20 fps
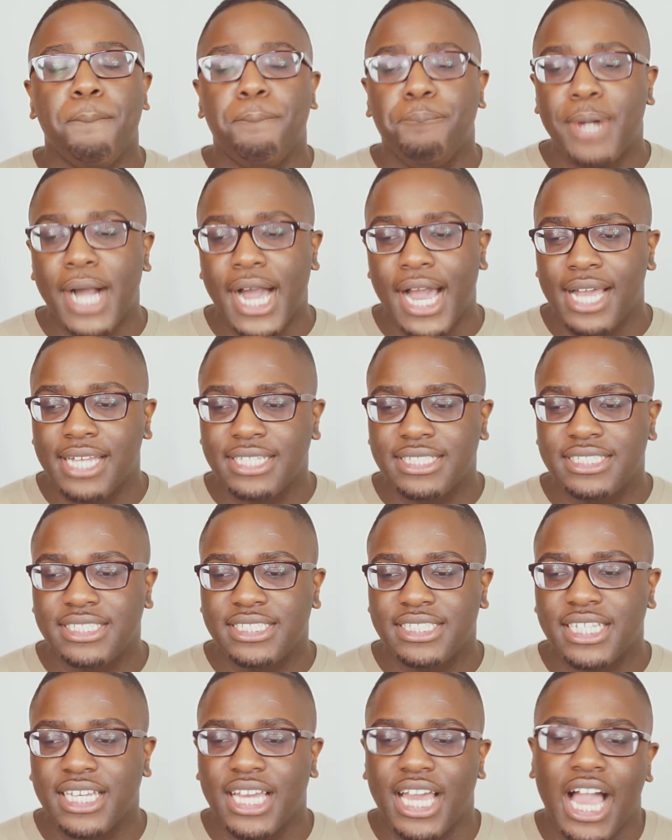But
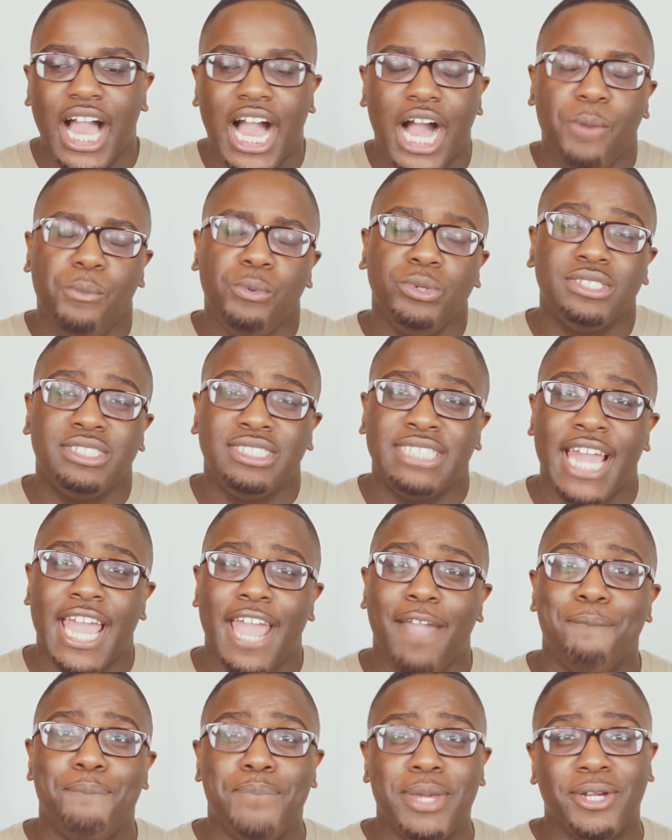I would
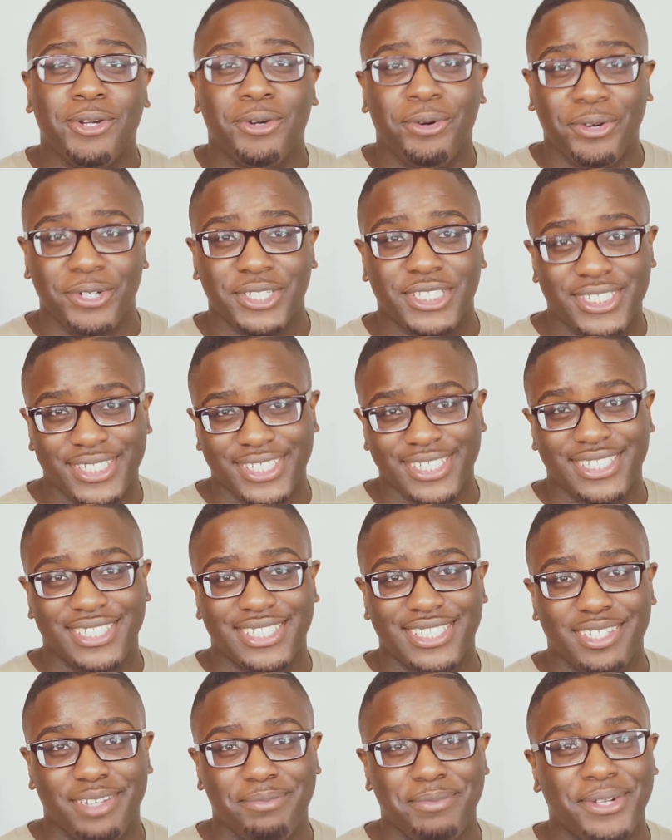say be
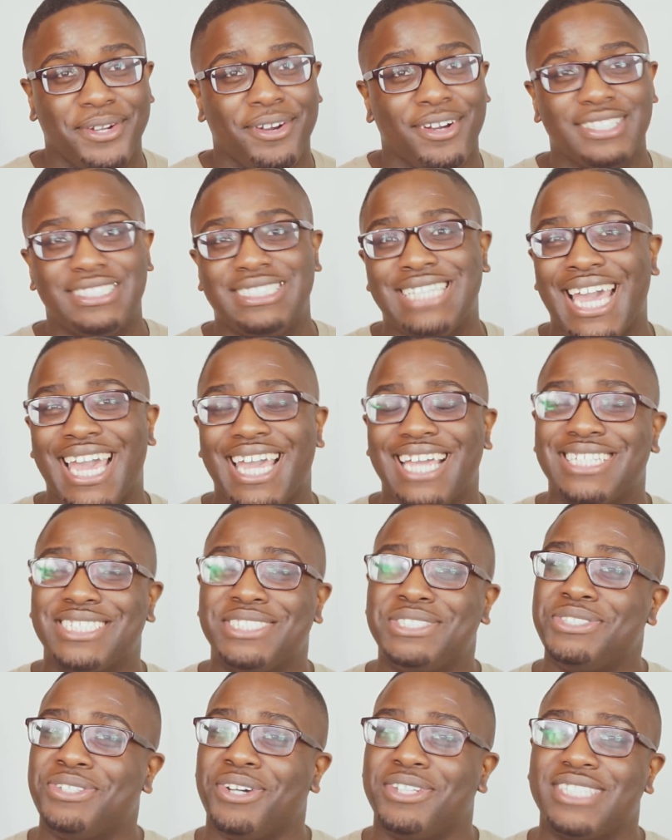cautious because that is
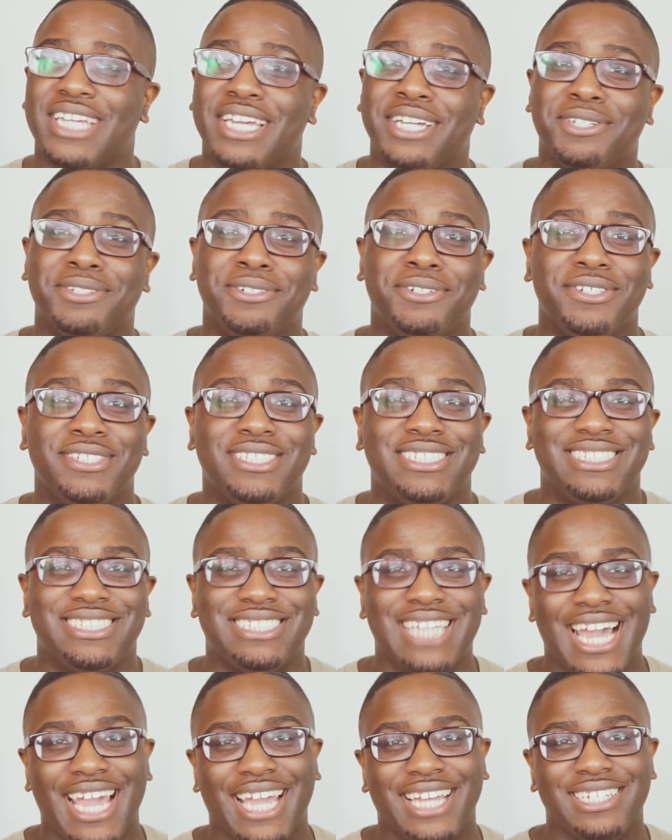not a good
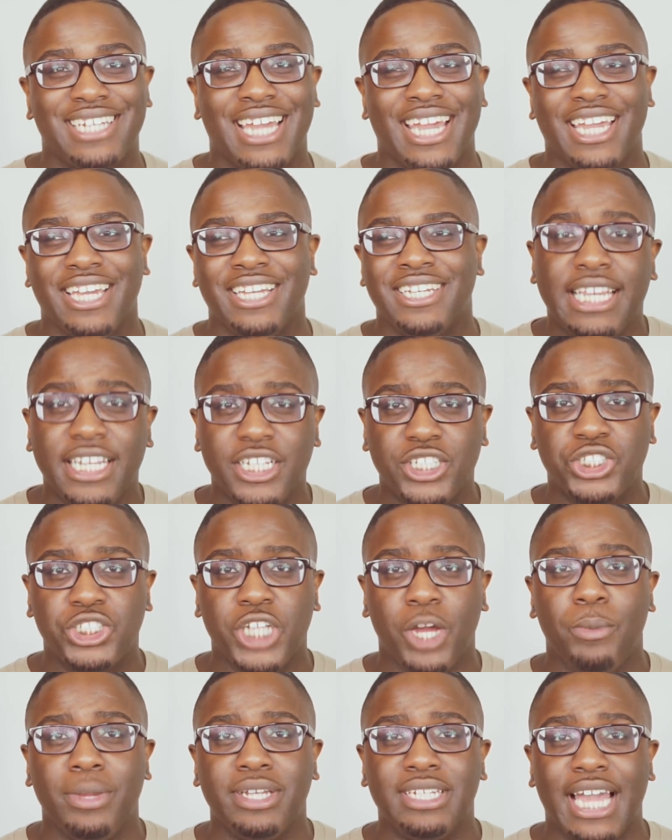sign. Like, he's
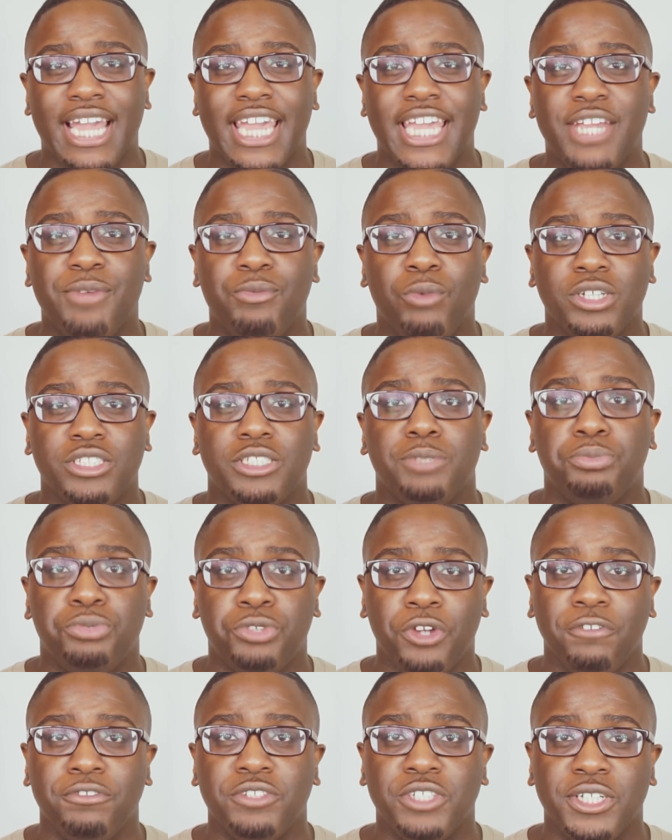showing that he wants to
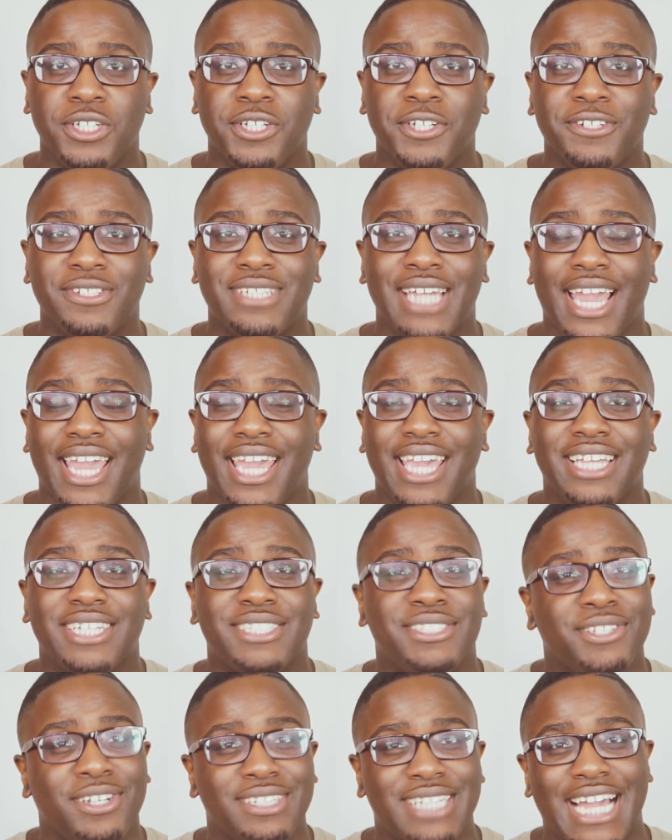prove to you that
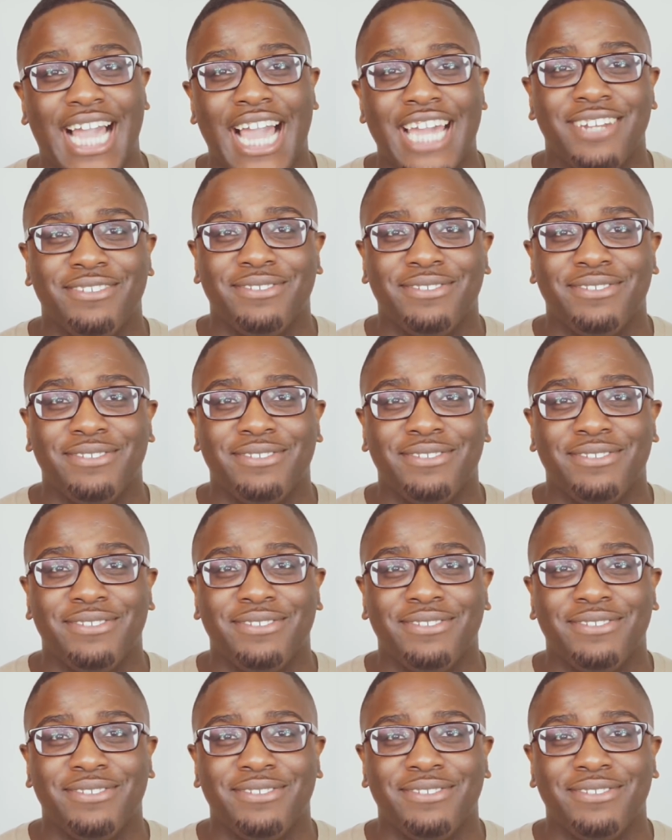he's not that kind